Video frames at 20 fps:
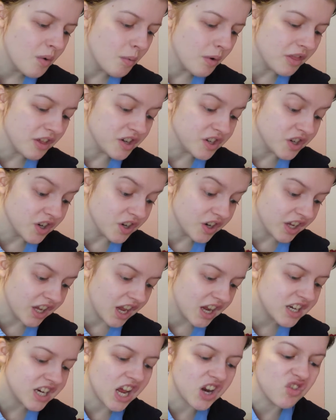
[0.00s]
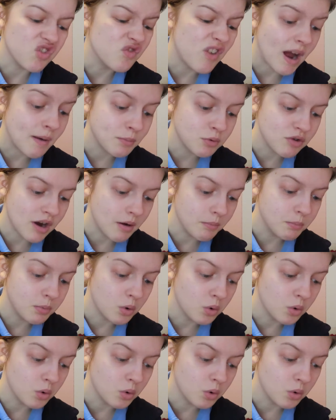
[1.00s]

with a tourniquet and a wraparound